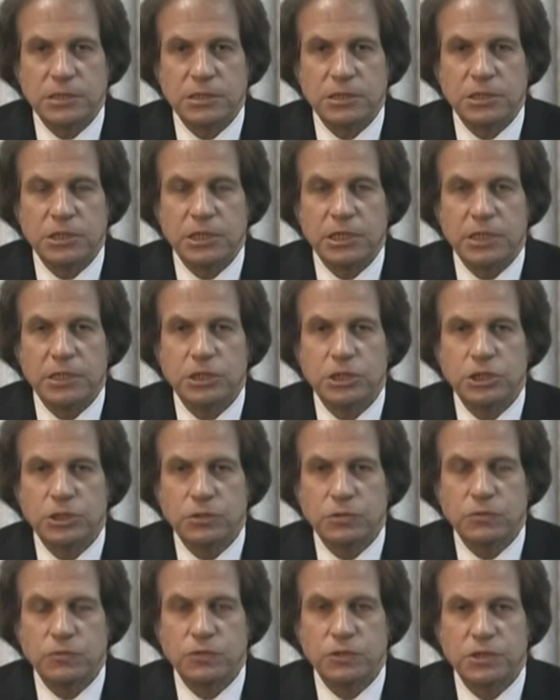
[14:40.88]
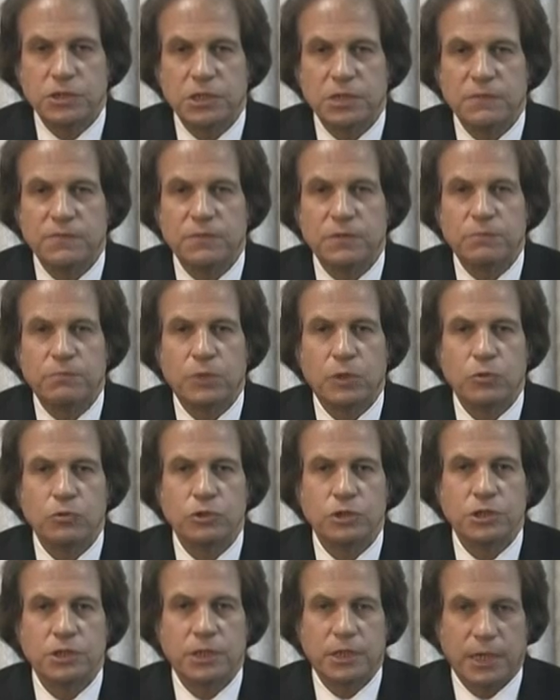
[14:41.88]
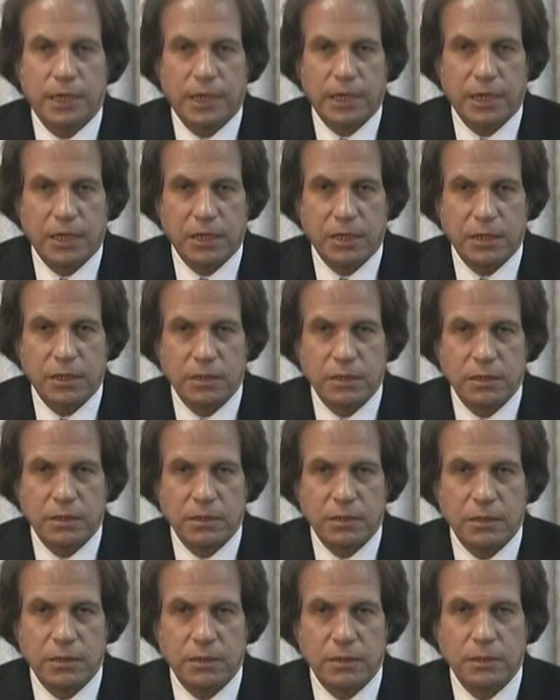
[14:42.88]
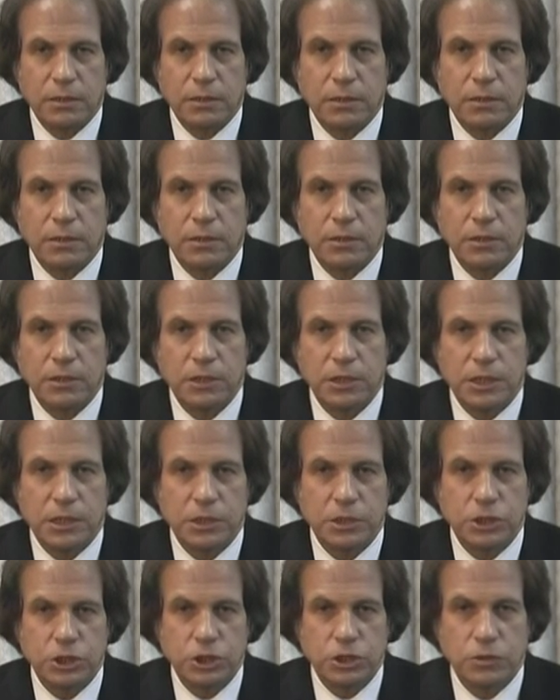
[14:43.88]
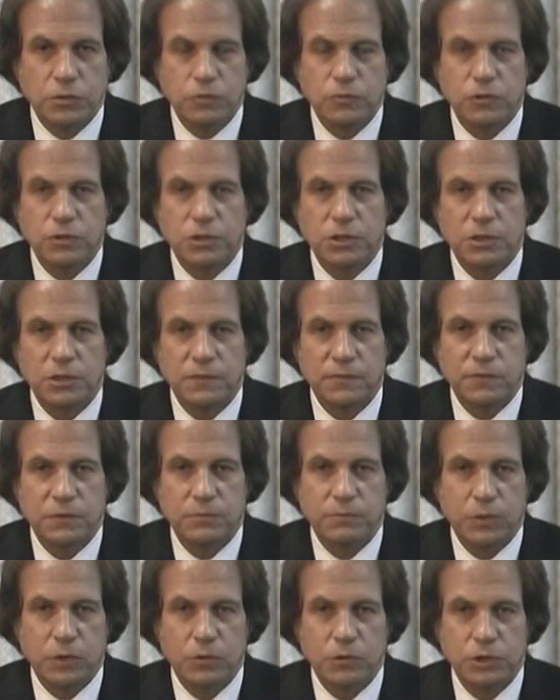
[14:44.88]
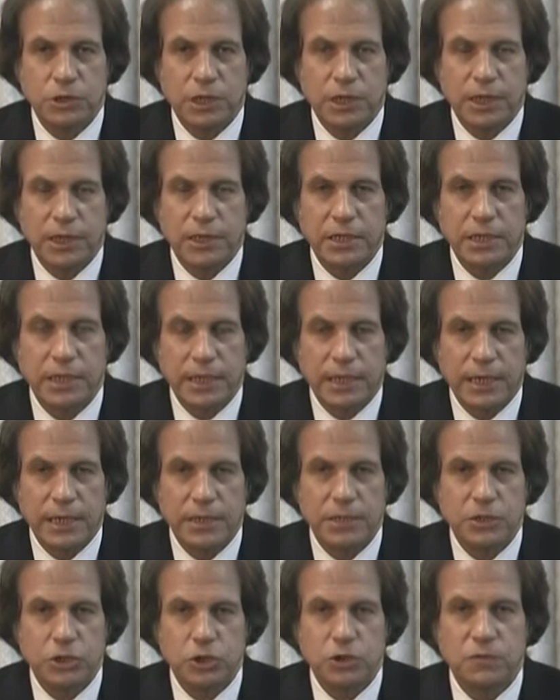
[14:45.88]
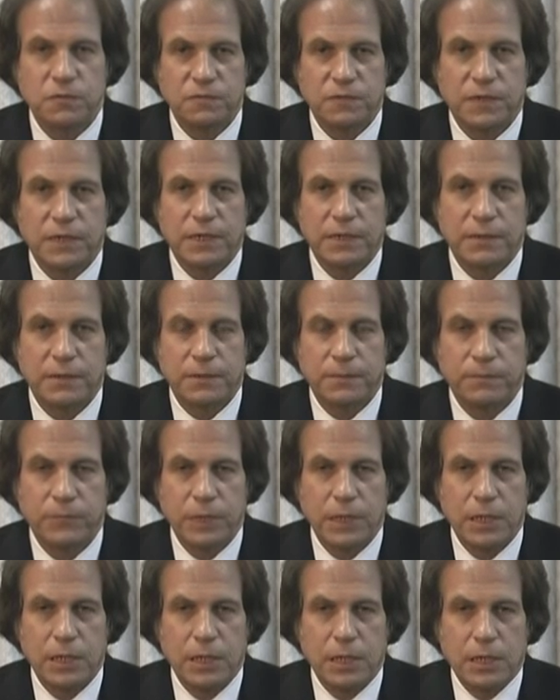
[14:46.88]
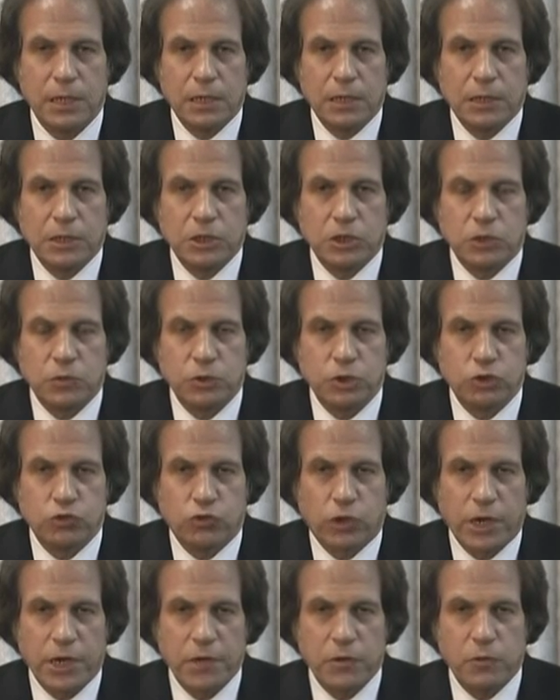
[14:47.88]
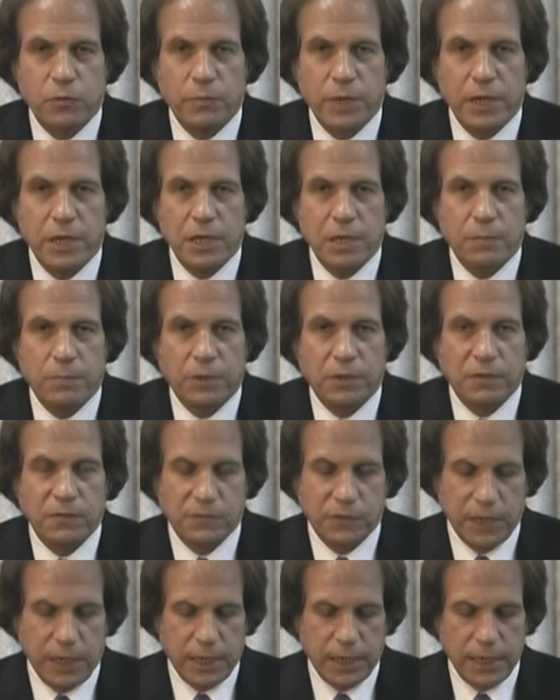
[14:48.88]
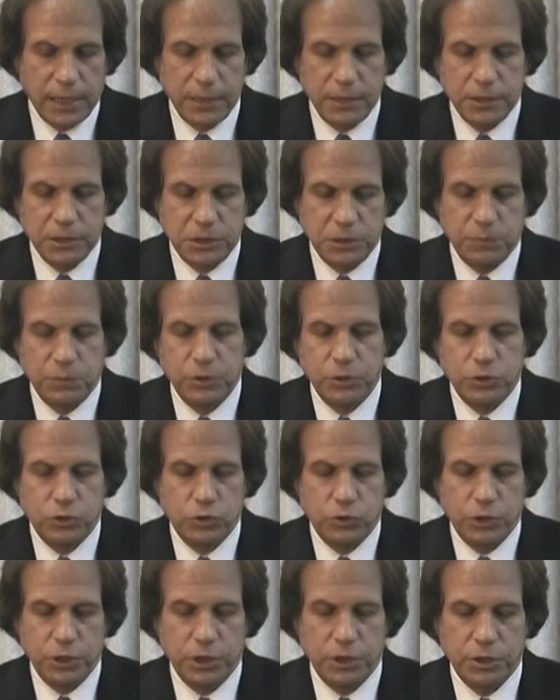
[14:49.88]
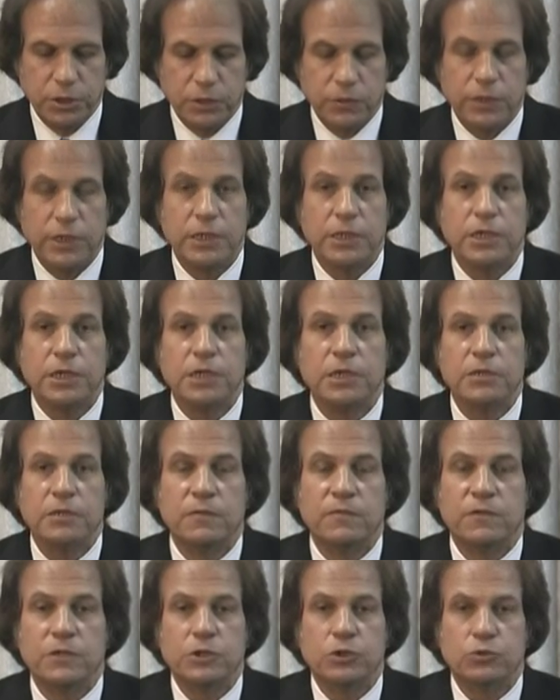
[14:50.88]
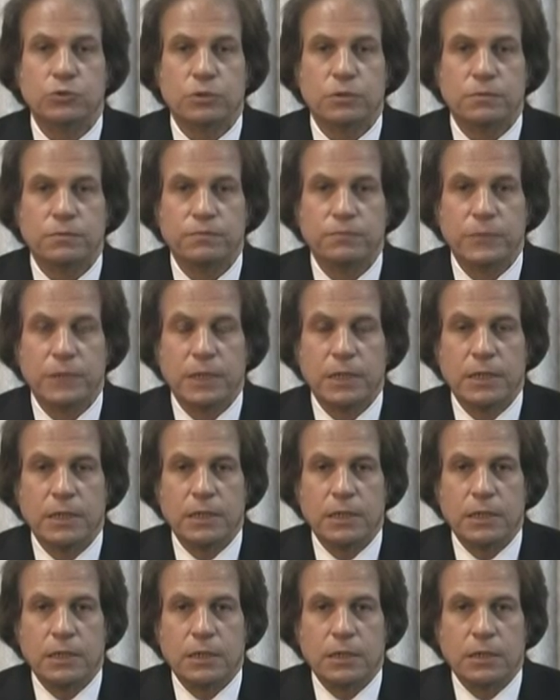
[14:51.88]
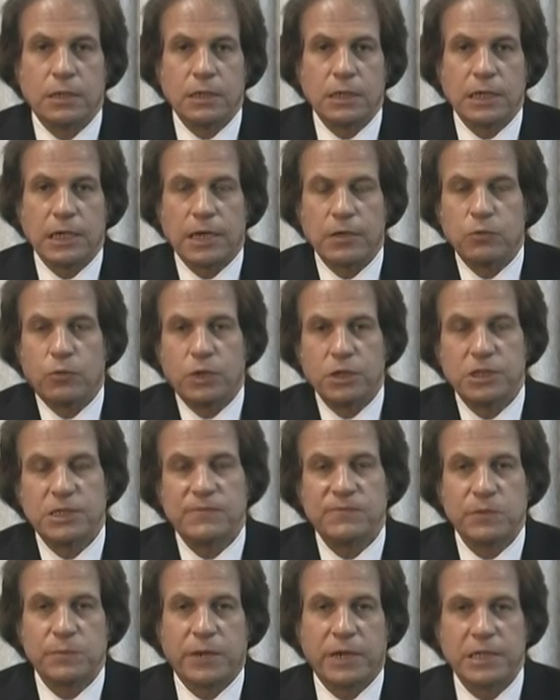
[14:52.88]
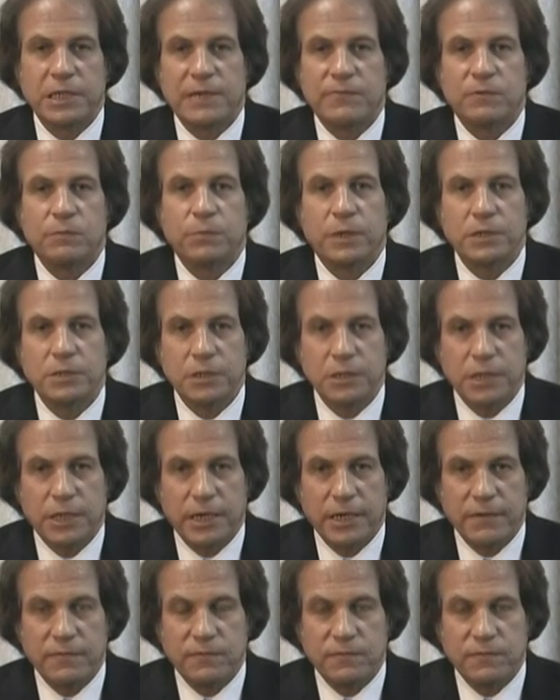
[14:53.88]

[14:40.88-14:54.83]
ye are children of the Most High. Ye are children of the Most High. God is your Father. So in the triangle made up of God, the spiritual healer, and the individual, God wants everybody to have abundant life.